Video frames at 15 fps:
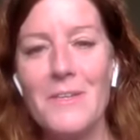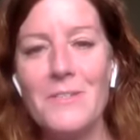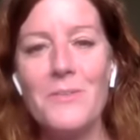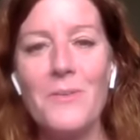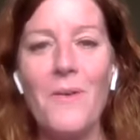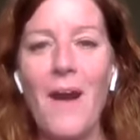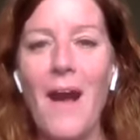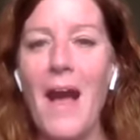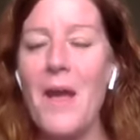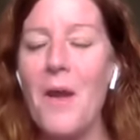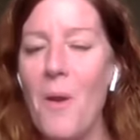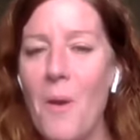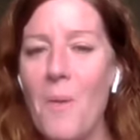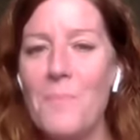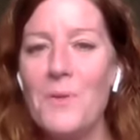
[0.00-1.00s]
So I
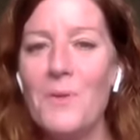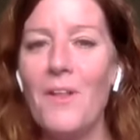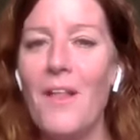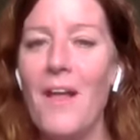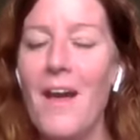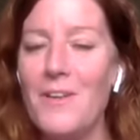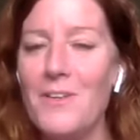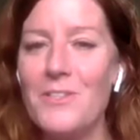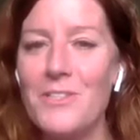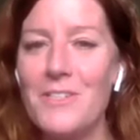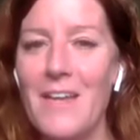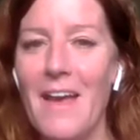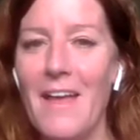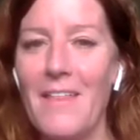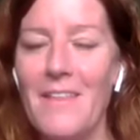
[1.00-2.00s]
hope you'll
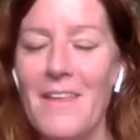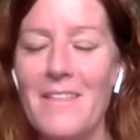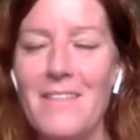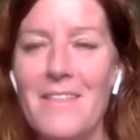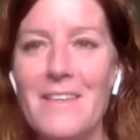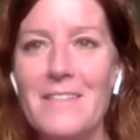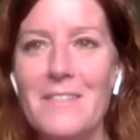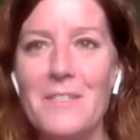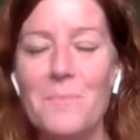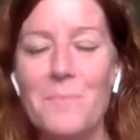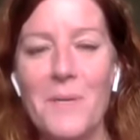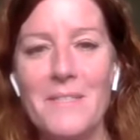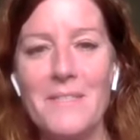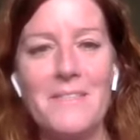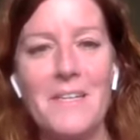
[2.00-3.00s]
understand that this has
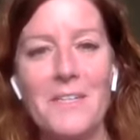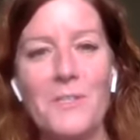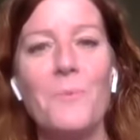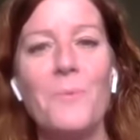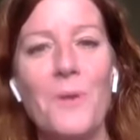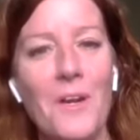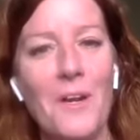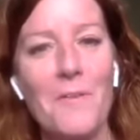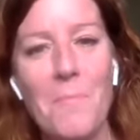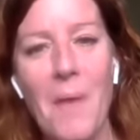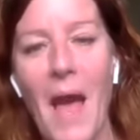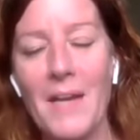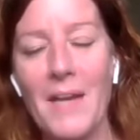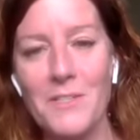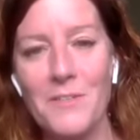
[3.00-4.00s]
been such a work of
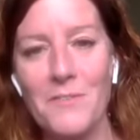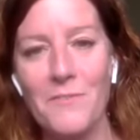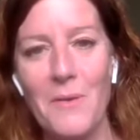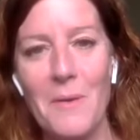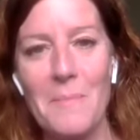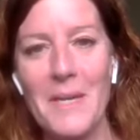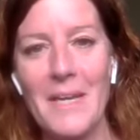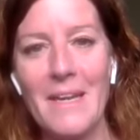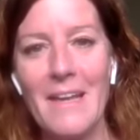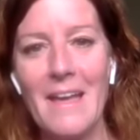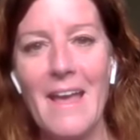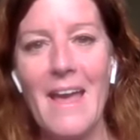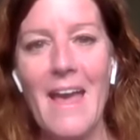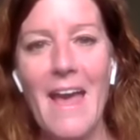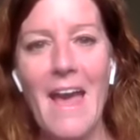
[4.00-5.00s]
passion for me.
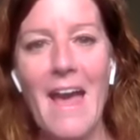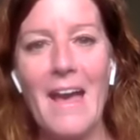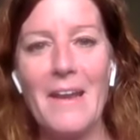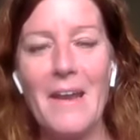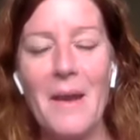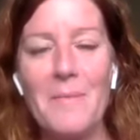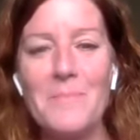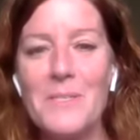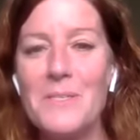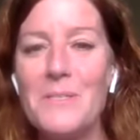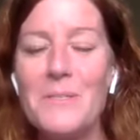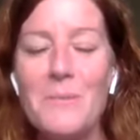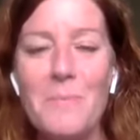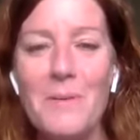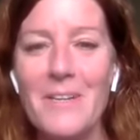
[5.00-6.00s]
And I'm
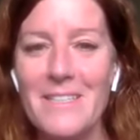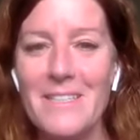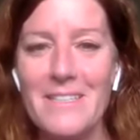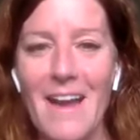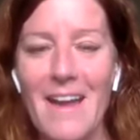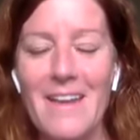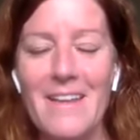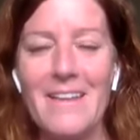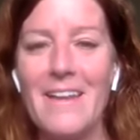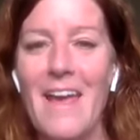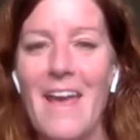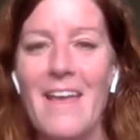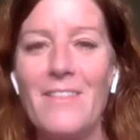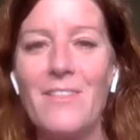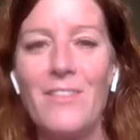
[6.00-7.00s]
just super excited
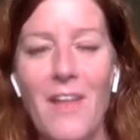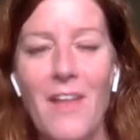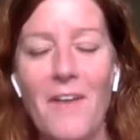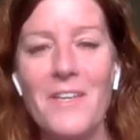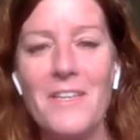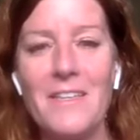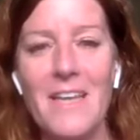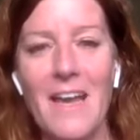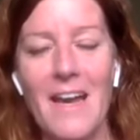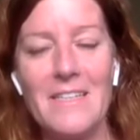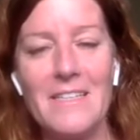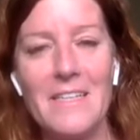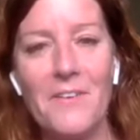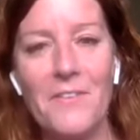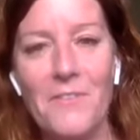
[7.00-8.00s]
and loving the
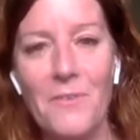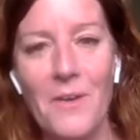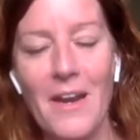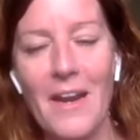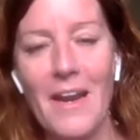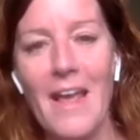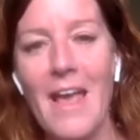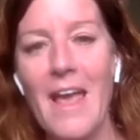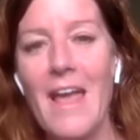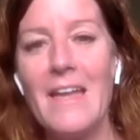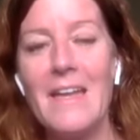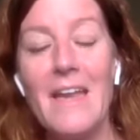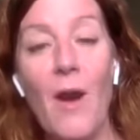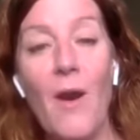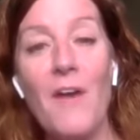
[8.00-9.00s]
idea for it.
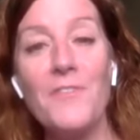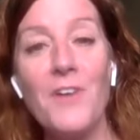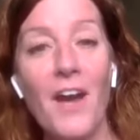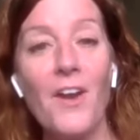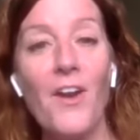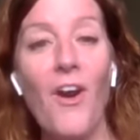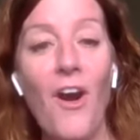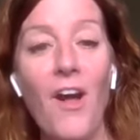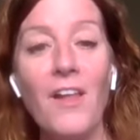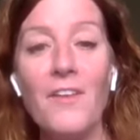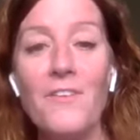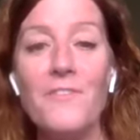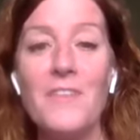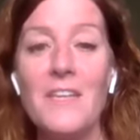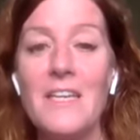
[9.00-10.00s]
Now I've got all
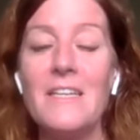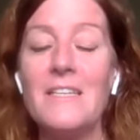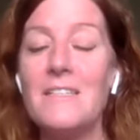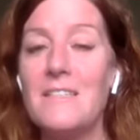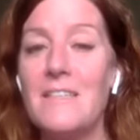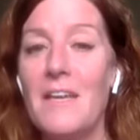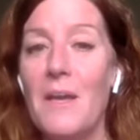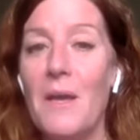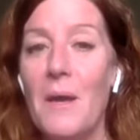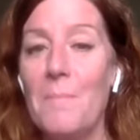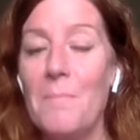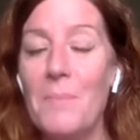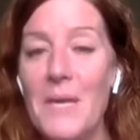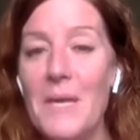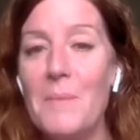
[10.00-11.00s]
of these
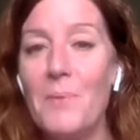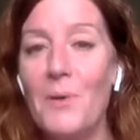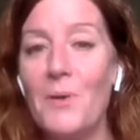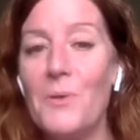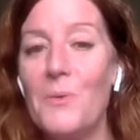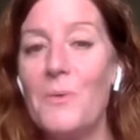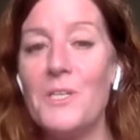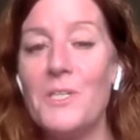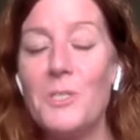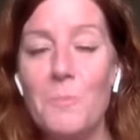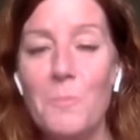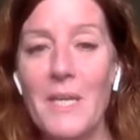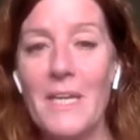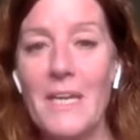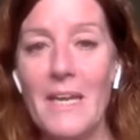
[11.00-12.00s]
people who are
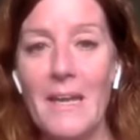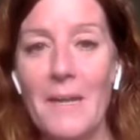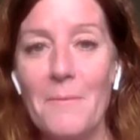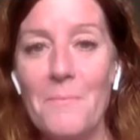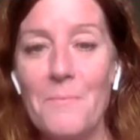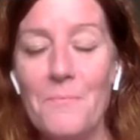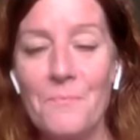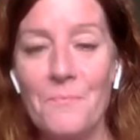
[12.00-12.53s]
speaking